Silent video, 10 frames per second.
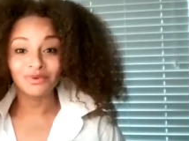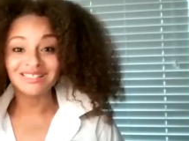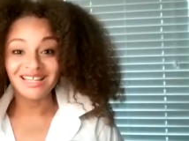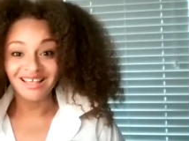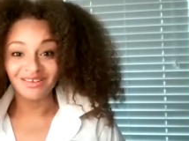we
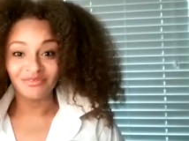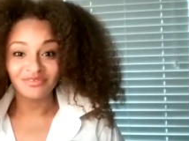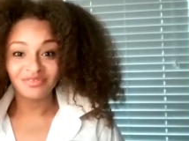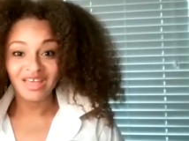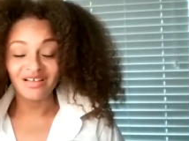can
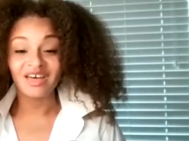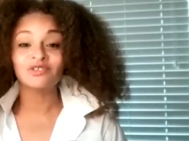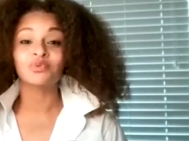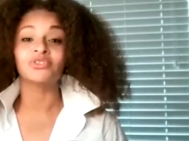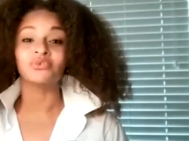receive
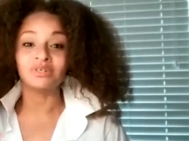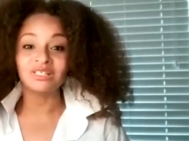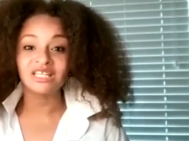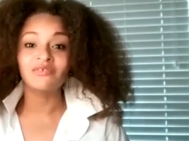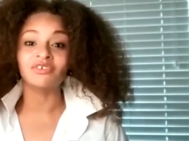and that's mm-hmm. where the mm-hmm.